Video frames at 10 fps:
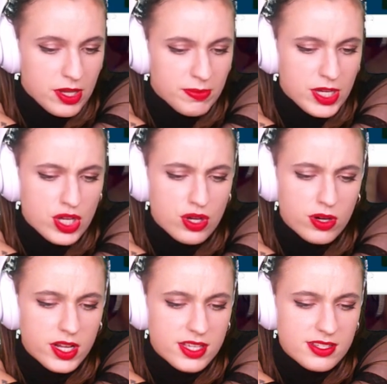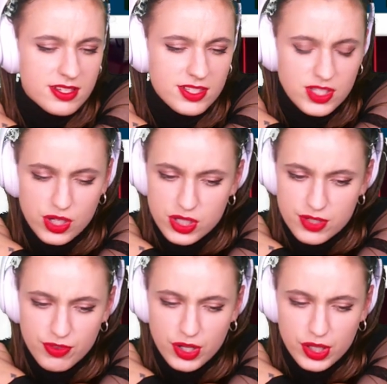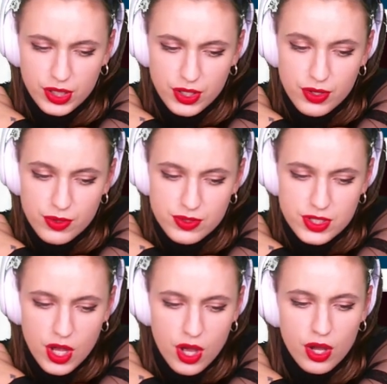He'll be curious to search for clues.